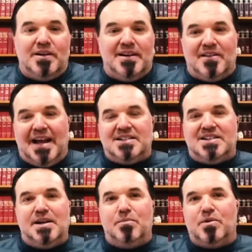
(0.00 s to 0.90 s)
you know, that
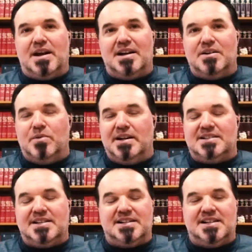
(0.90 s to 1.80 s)
team went on to win
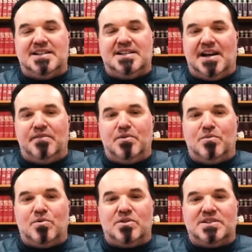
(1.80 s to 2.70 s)
67
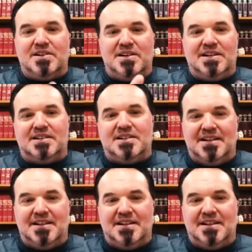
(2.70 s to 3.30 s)
World Series.